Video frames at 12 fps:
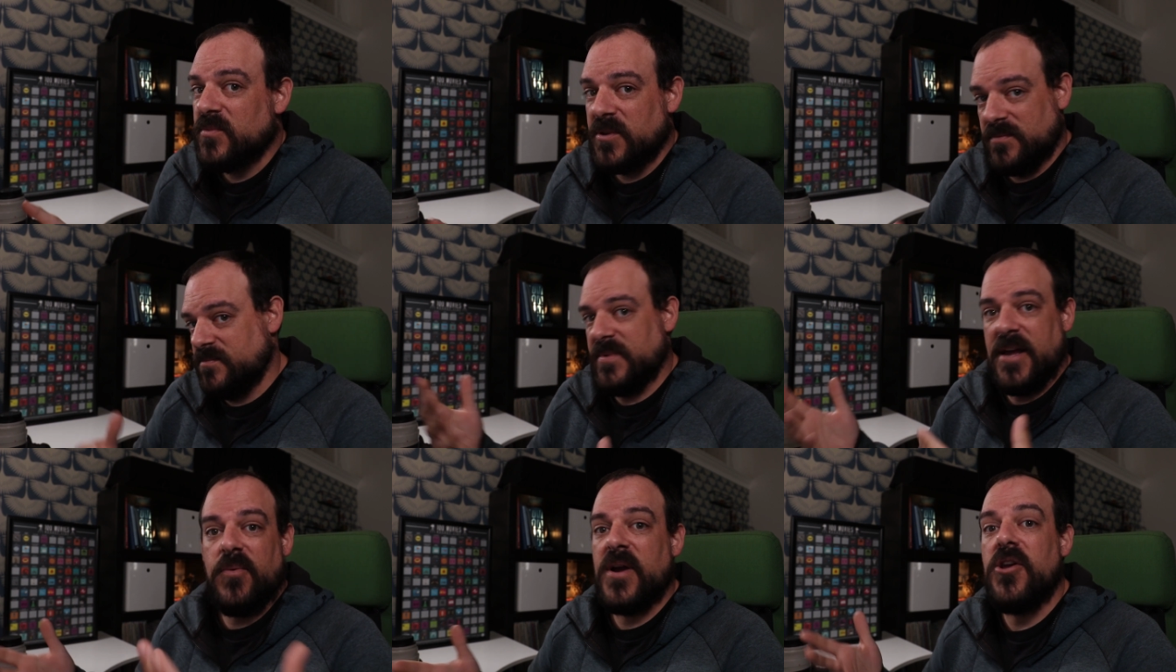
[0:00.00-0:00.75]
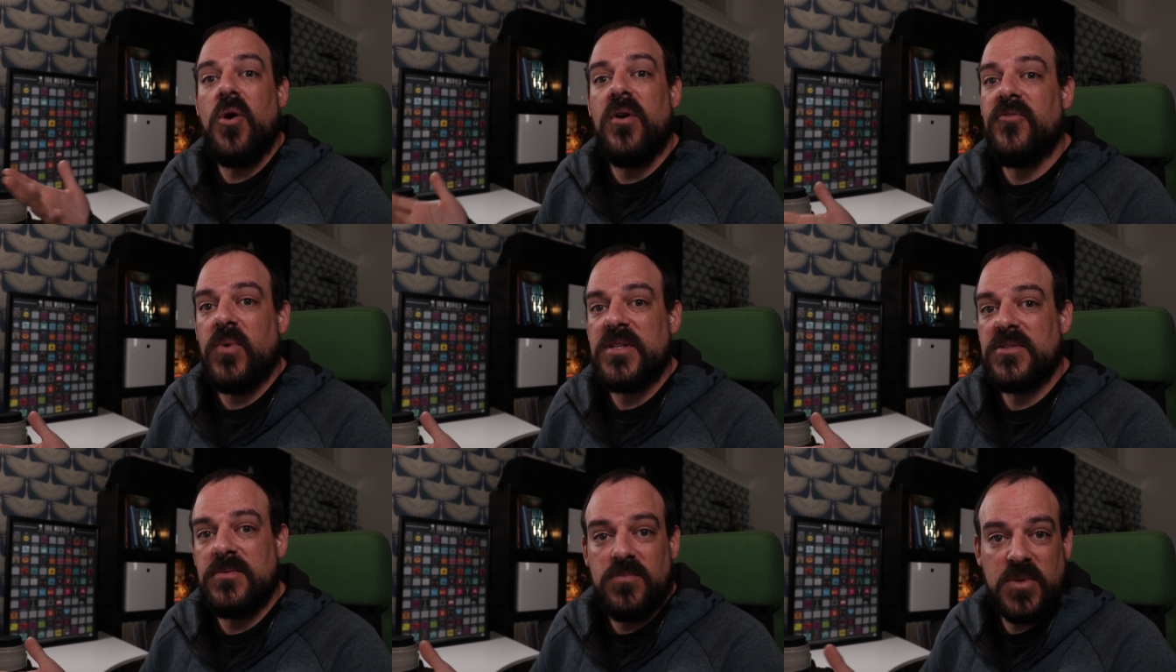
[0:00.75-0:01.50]
What, how do I know if
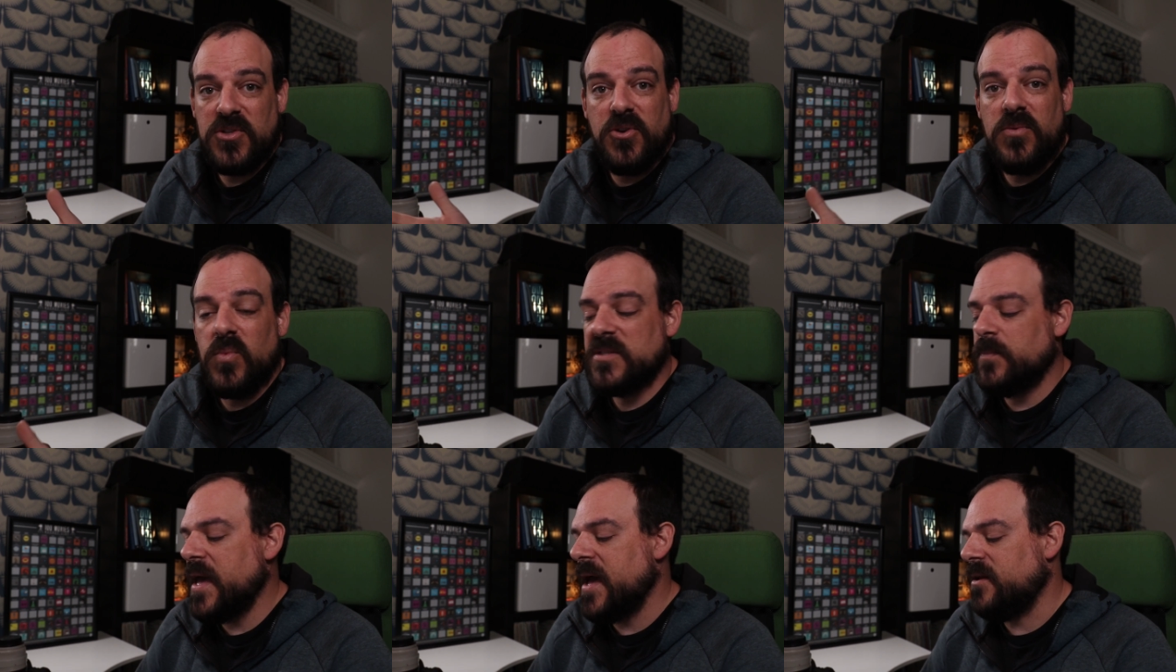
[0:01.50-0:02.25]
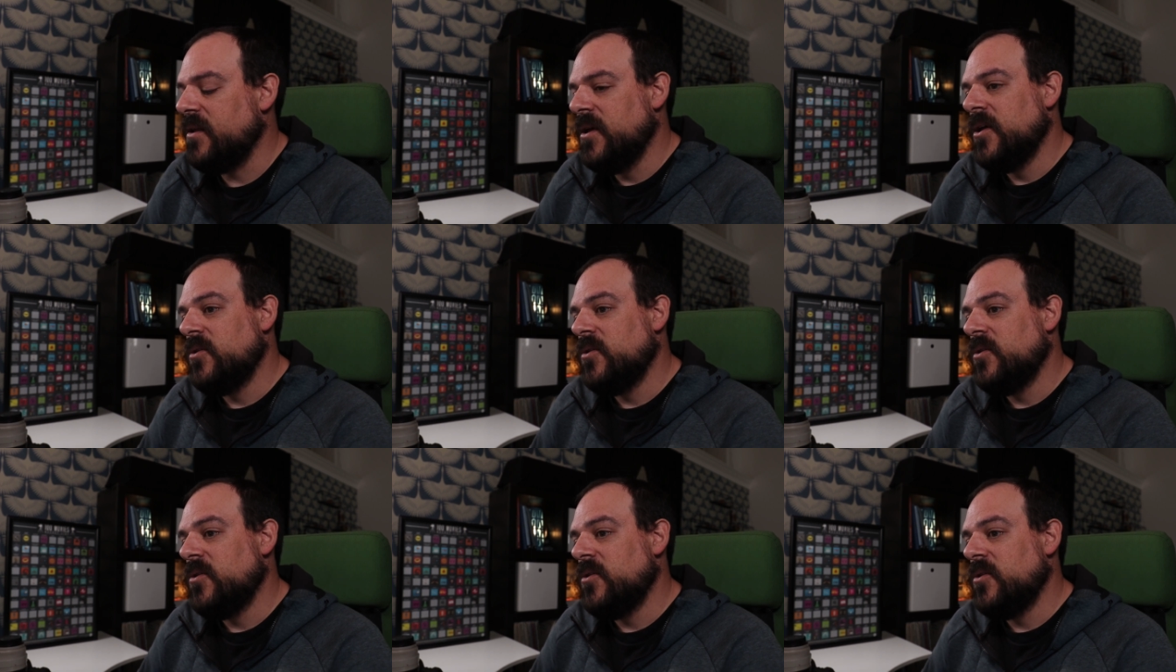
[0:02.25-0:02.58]
what's what's good and what's bad?